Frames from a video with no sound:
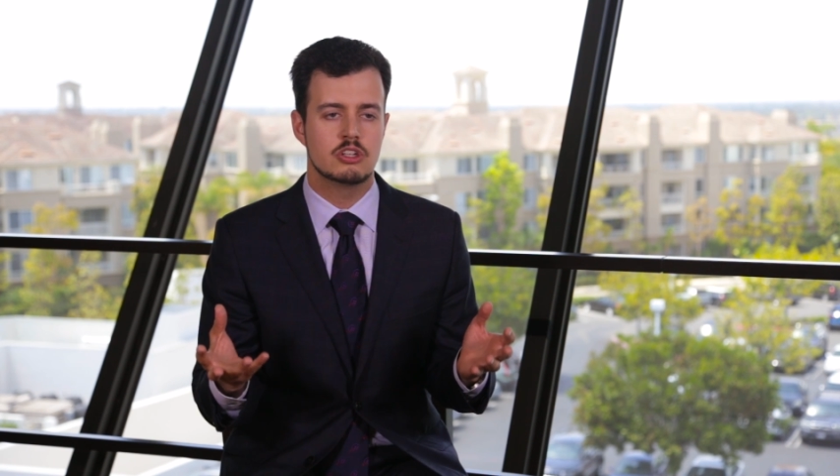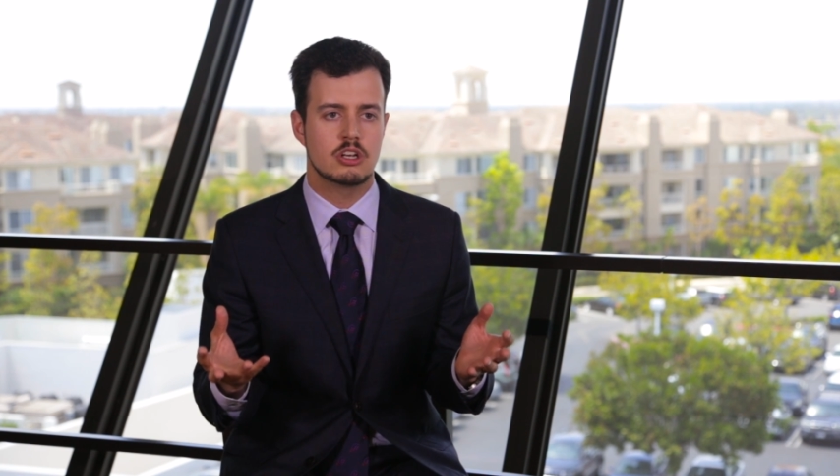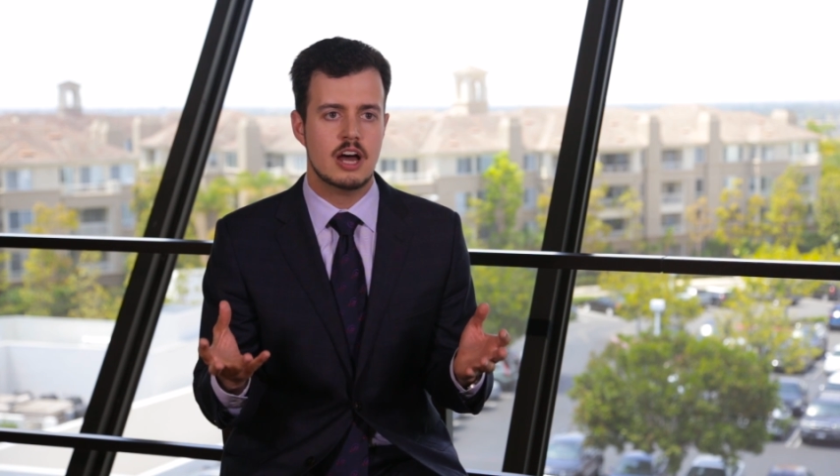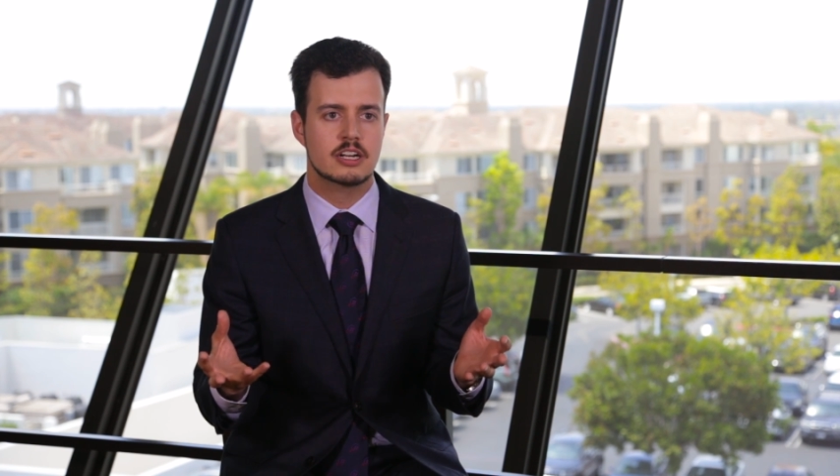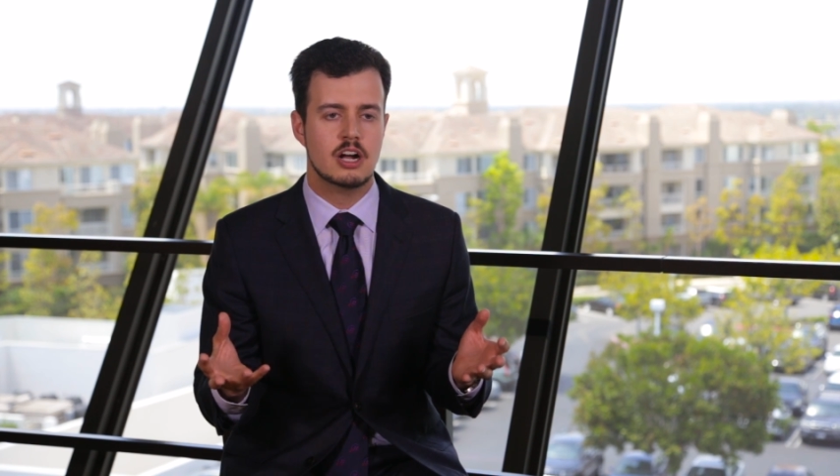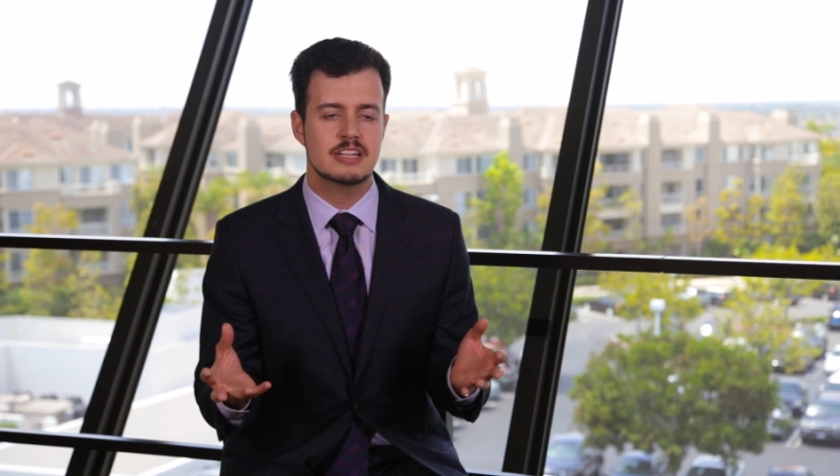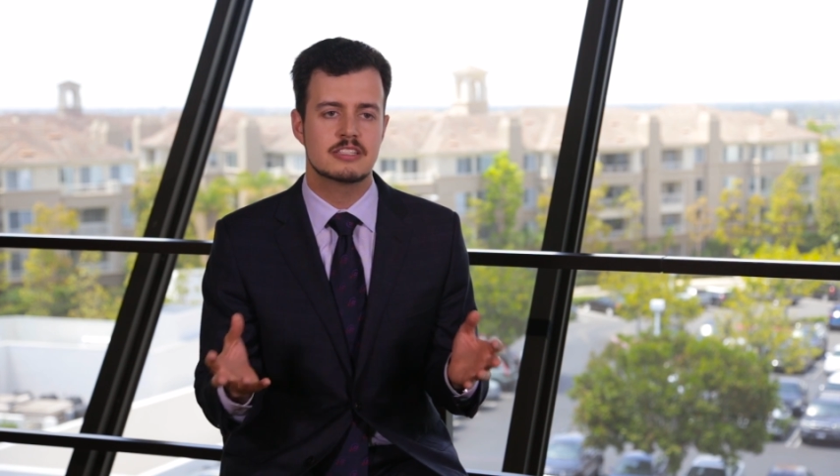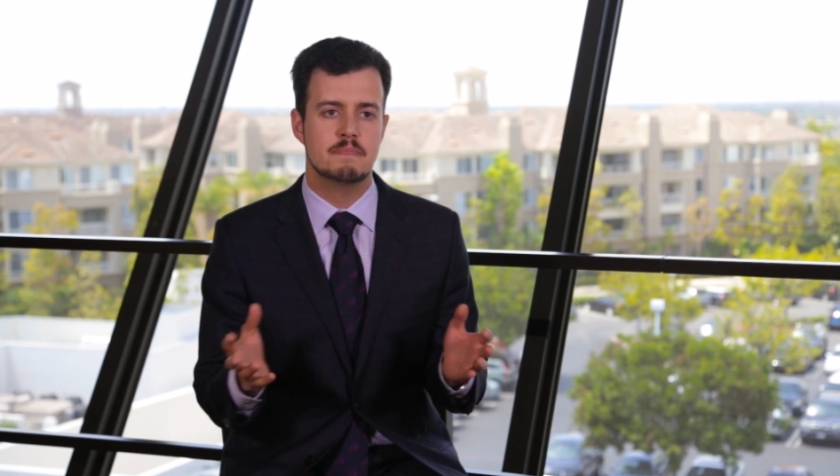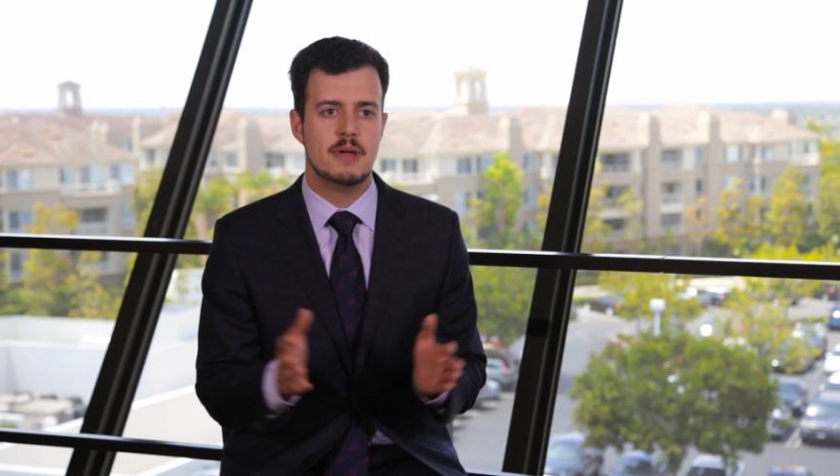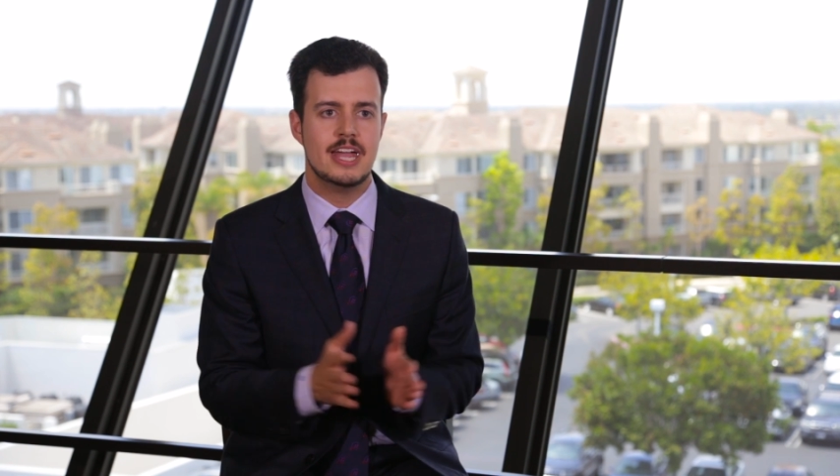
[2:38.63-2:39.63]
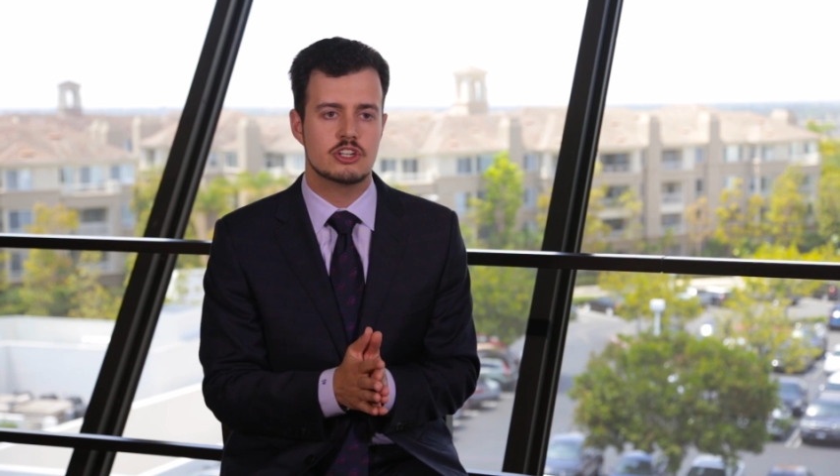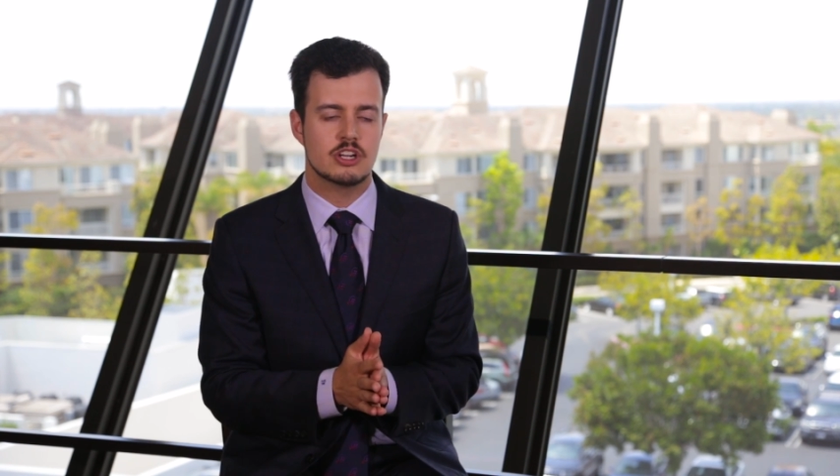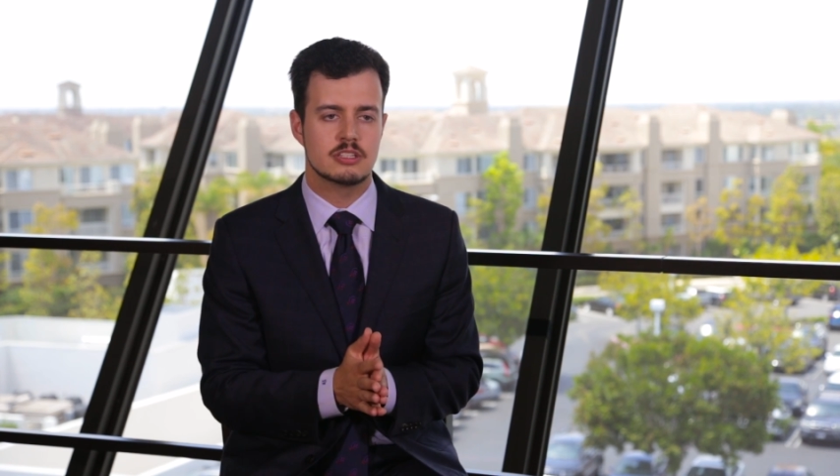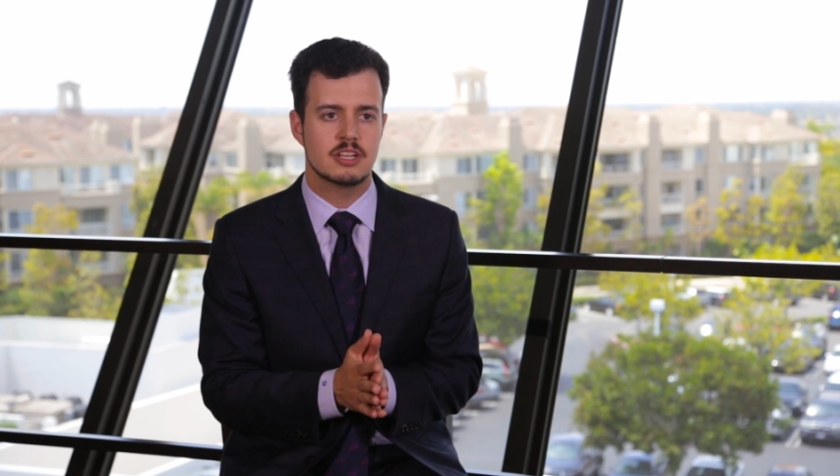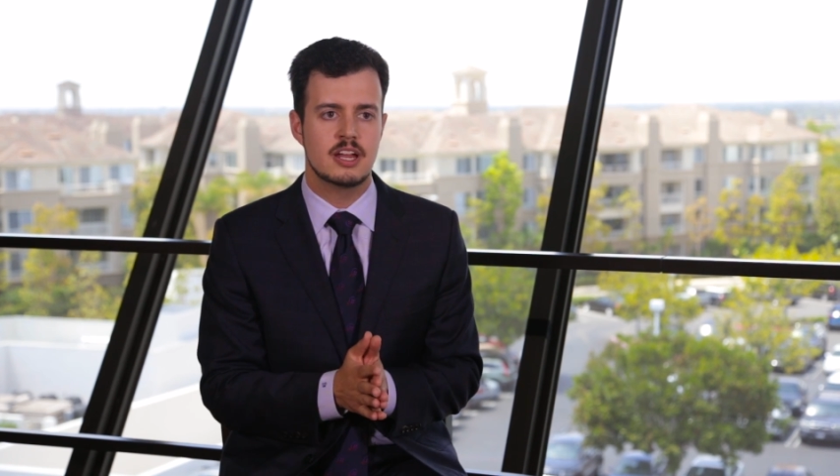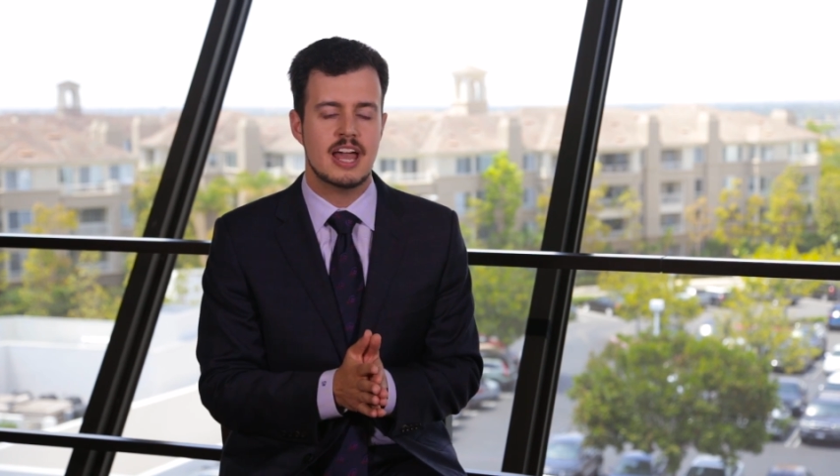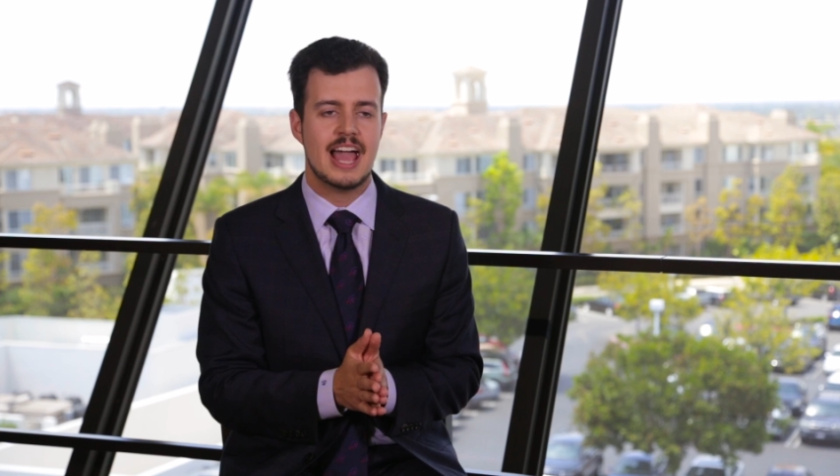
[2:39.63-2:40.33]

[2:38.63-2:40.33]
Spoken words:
do not cause the patient